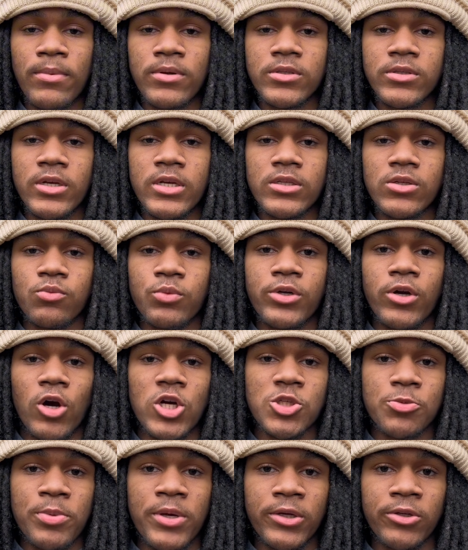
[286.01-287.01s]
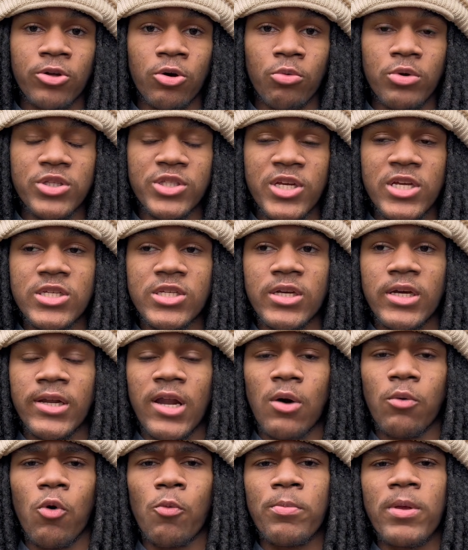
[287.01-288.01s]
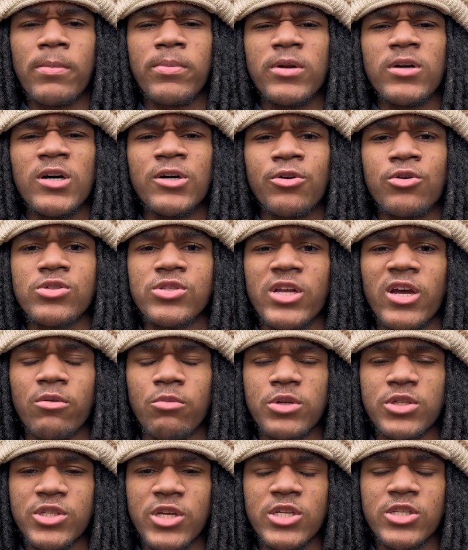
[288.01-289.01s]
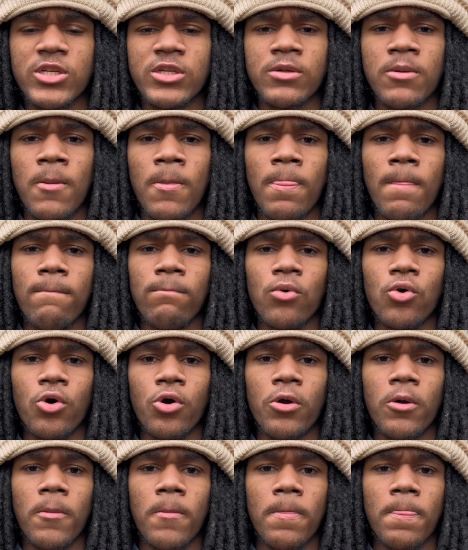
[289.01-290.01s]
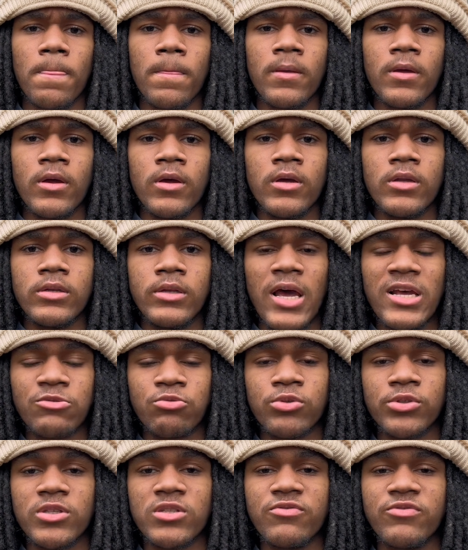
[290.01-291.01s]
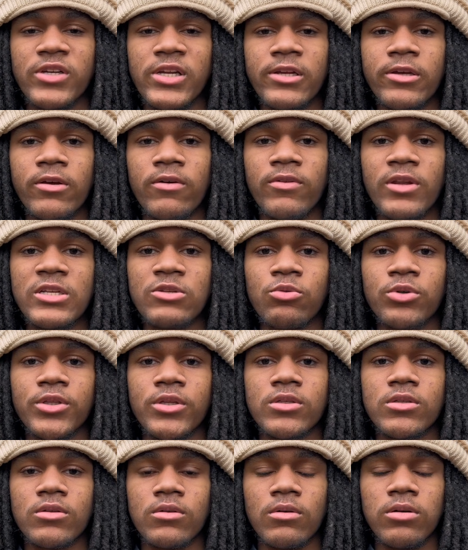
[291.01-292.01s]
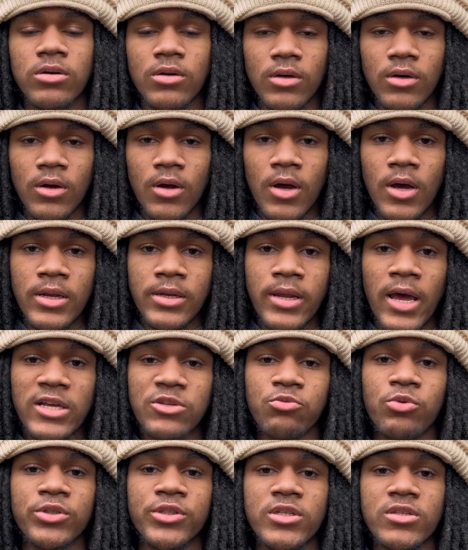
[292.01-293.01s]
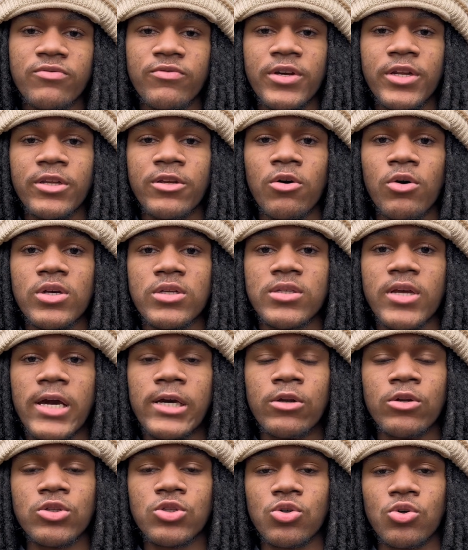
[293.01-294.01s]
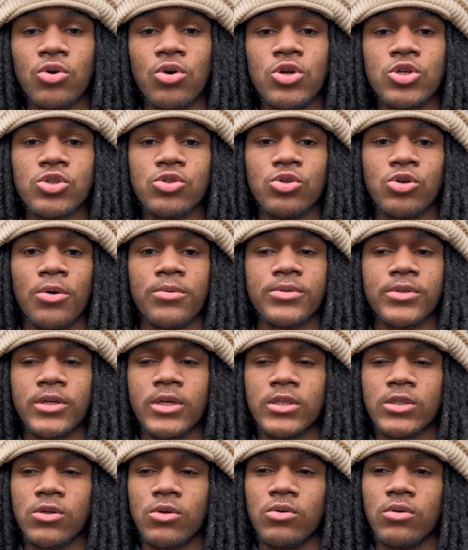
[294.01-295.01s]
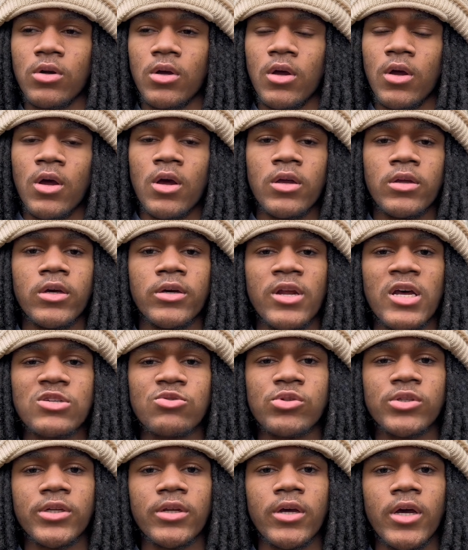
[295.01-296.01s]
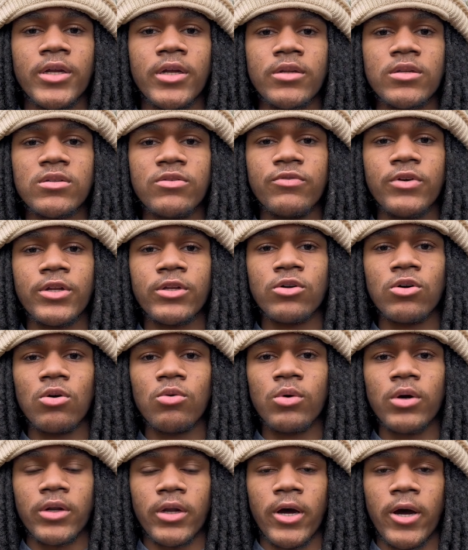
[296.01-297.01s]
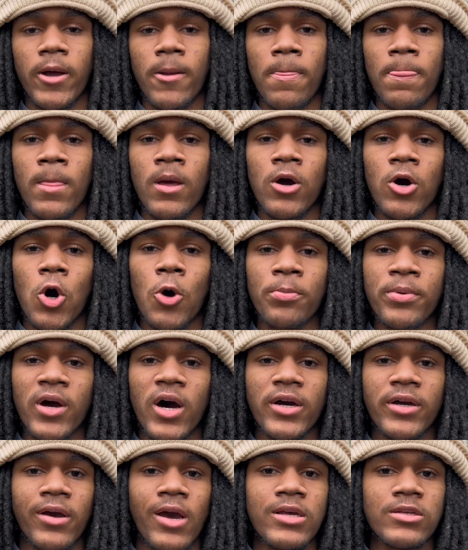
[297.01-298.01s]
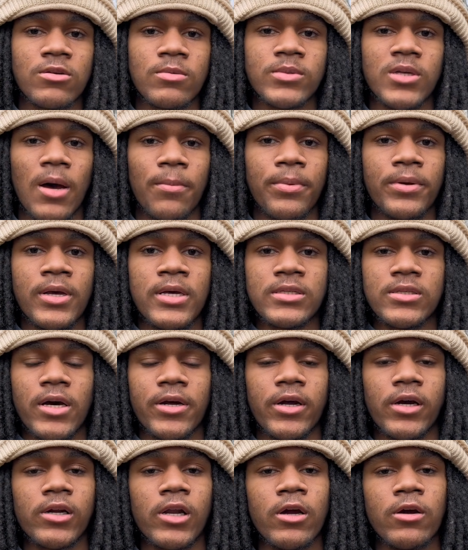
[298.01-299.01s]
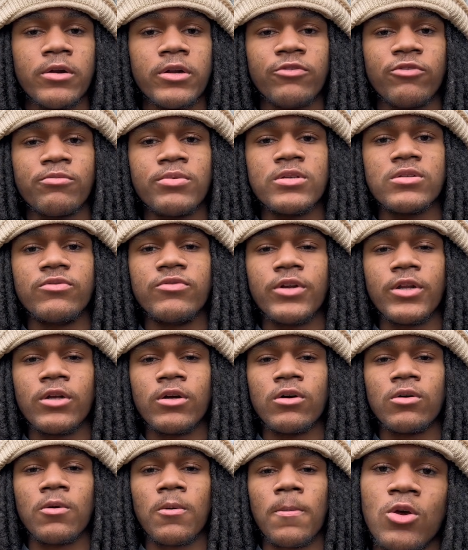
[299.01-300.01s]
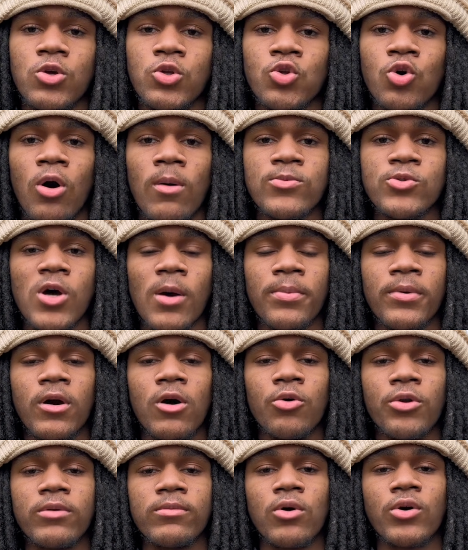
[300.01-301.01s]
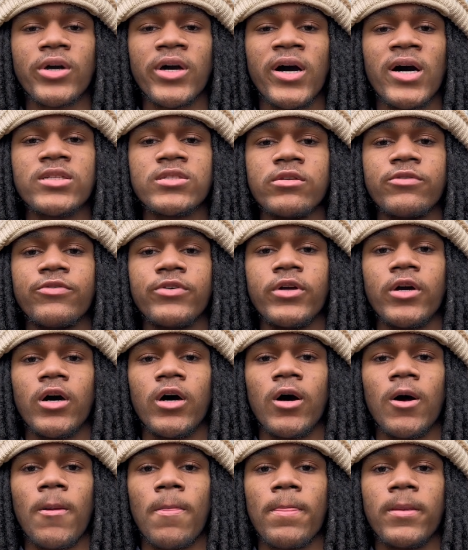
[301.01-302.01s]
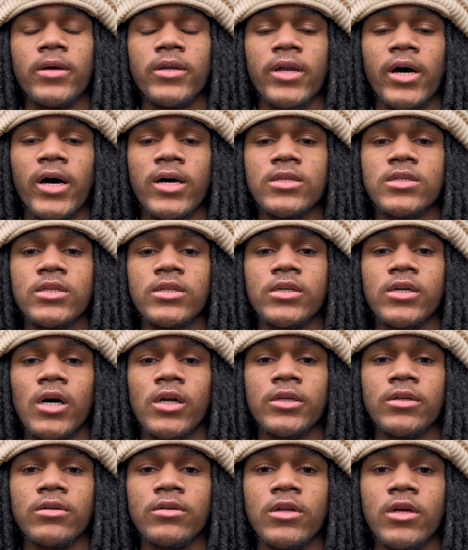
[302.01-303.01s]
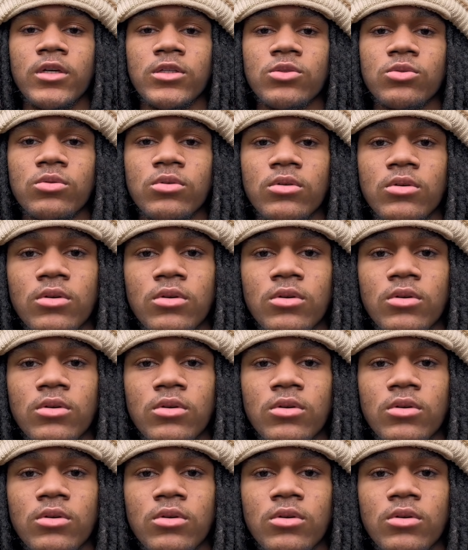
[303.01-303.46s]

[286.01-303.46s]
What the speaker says: But since we are speaking on retention and I want people to understand retention more, That's what this video, that's what this video is tailored towards, you know what I'm saying? So yeah, that's really the end of this video or whatnot. Hope y'all gain some type of insight or clarity from this video. You know I'm dropping ODMO content for y'all, and I'll see y'all in the next one.